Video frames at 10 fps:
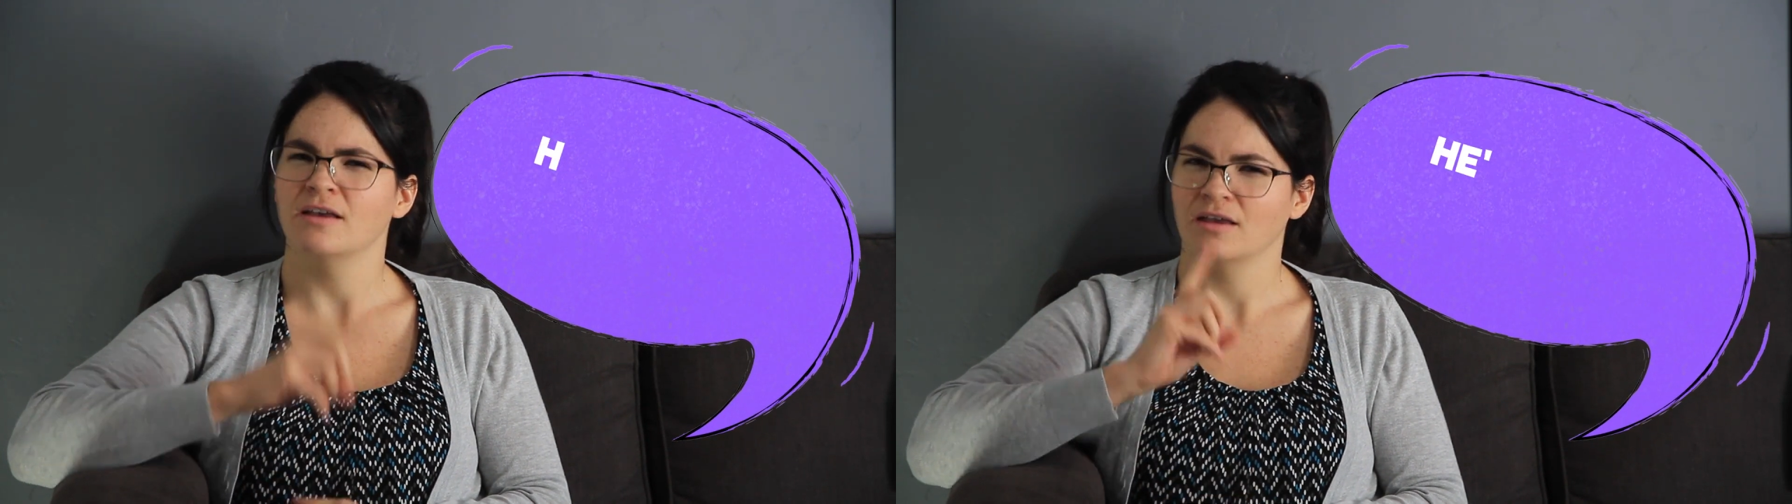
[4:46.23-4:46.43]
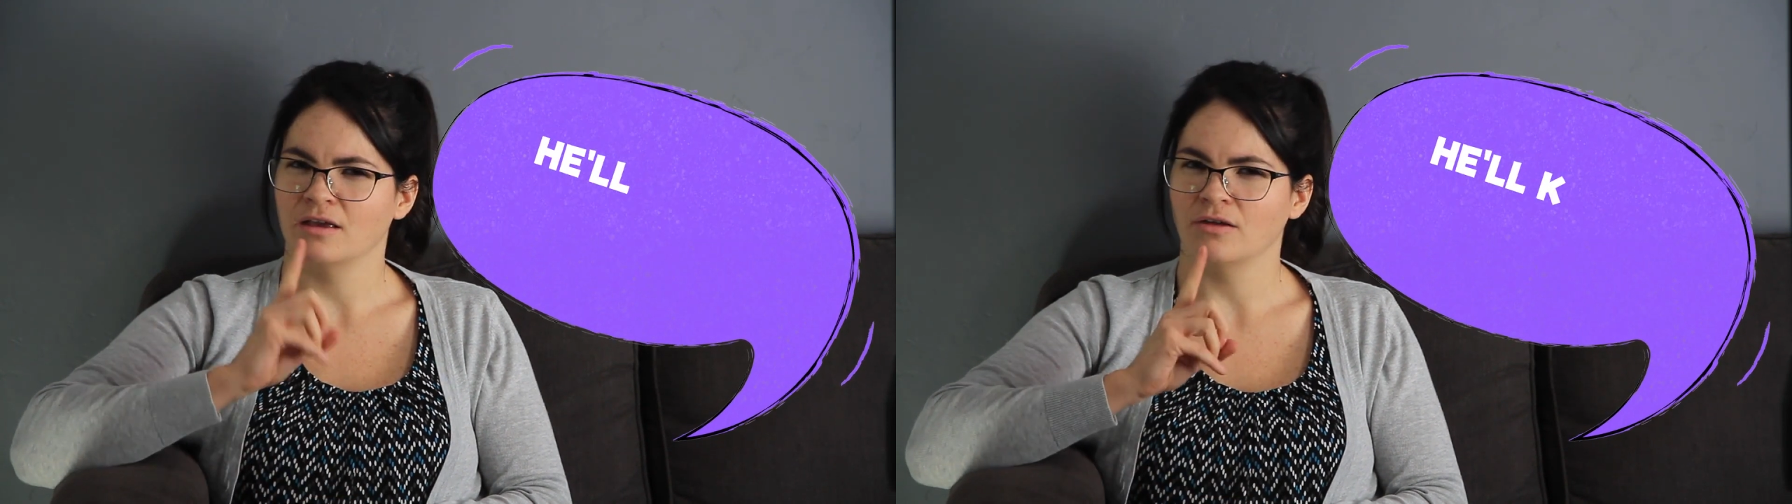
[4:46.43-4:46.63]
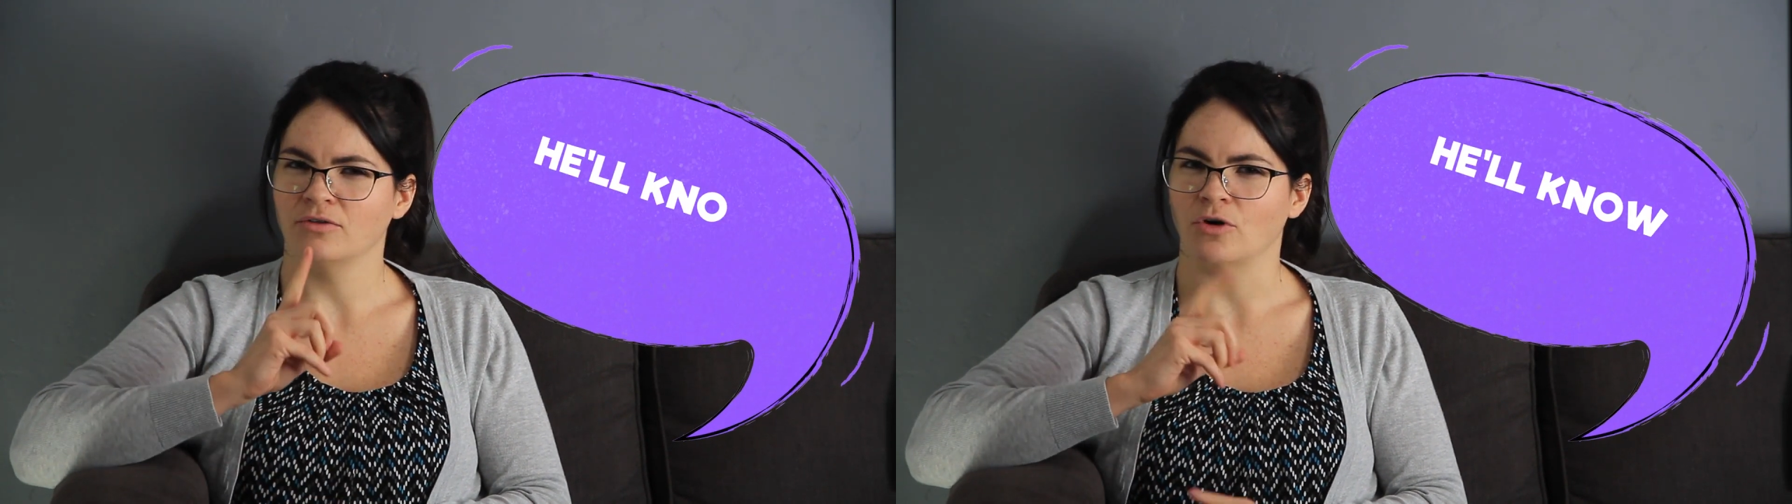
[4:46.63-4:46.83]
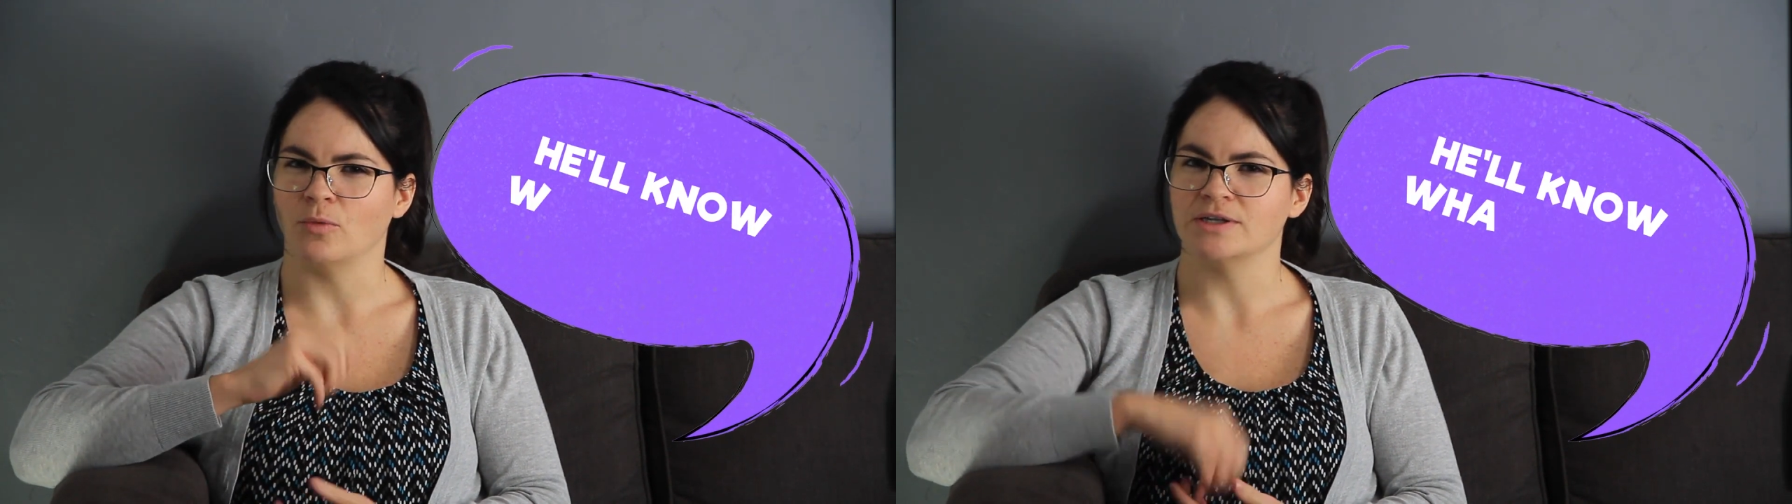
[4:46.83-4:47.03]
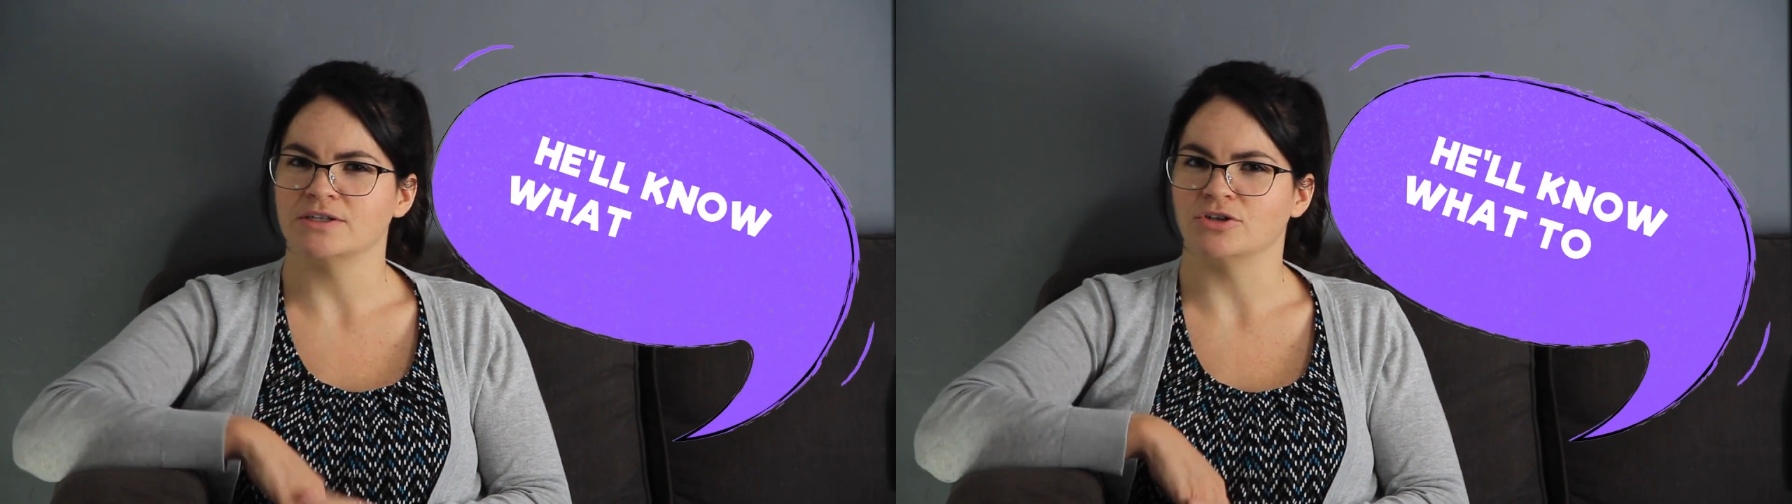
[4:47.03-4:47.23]
He'll know
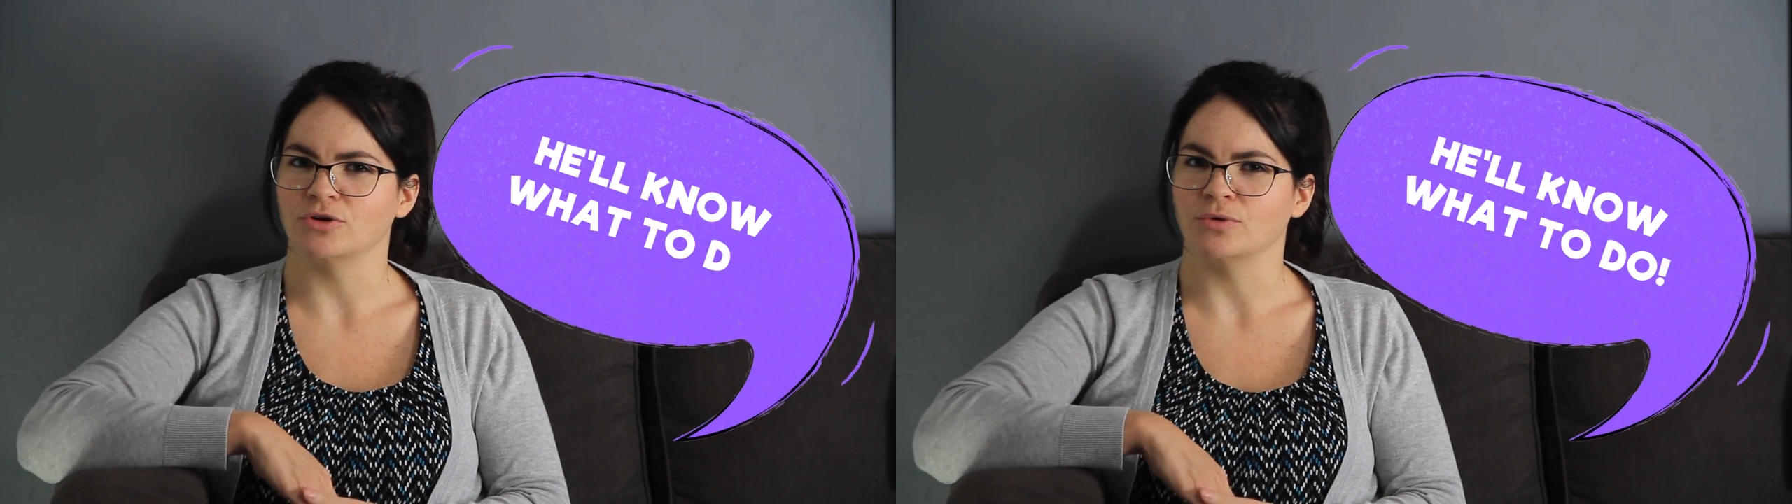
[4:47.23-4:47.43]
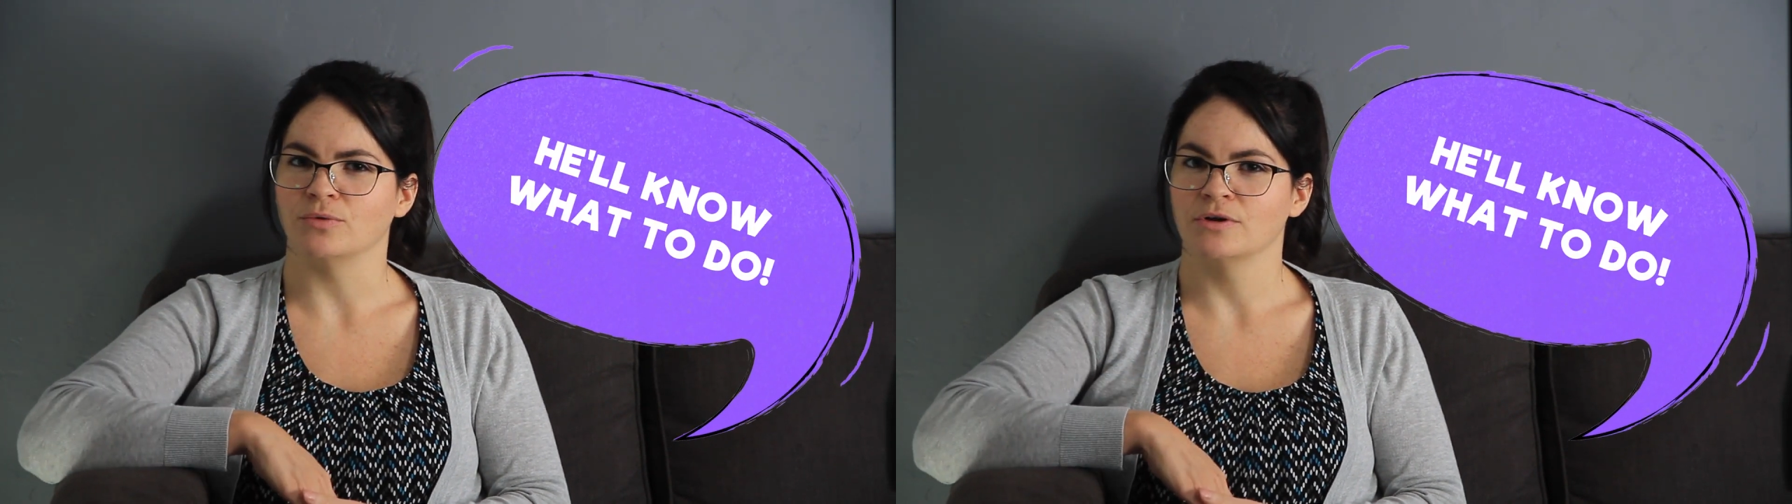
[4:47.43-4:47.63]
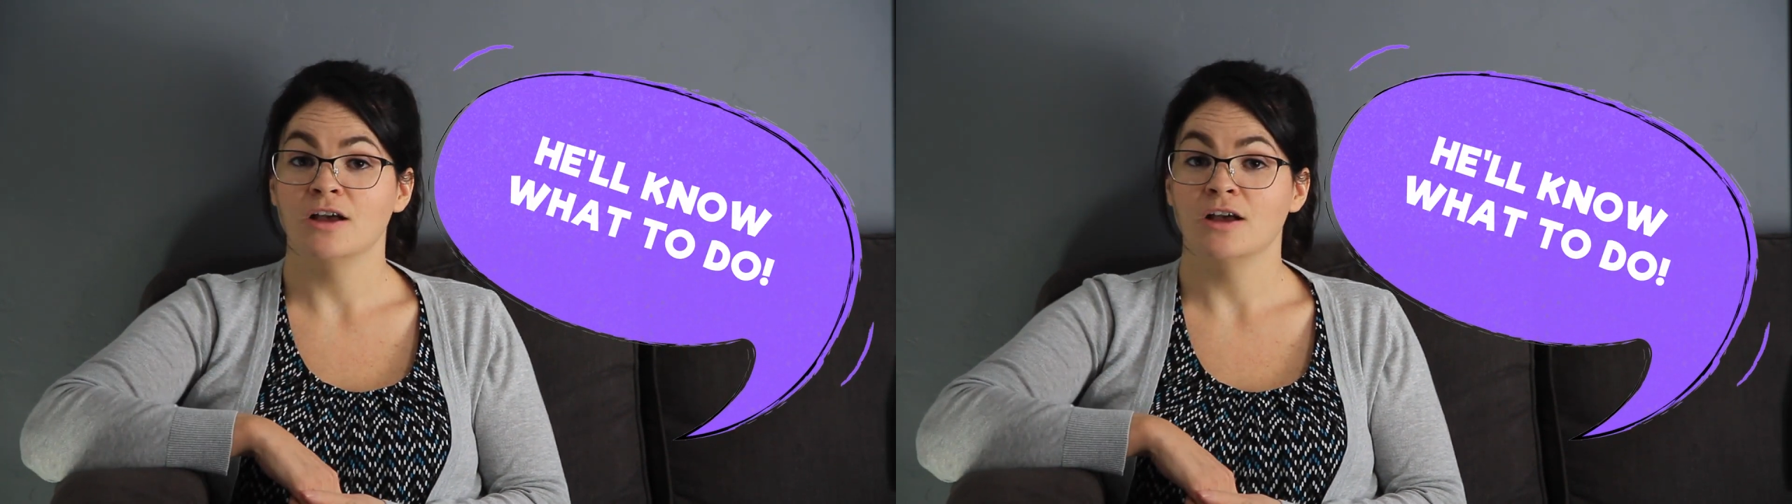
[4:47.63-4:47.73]
what to do."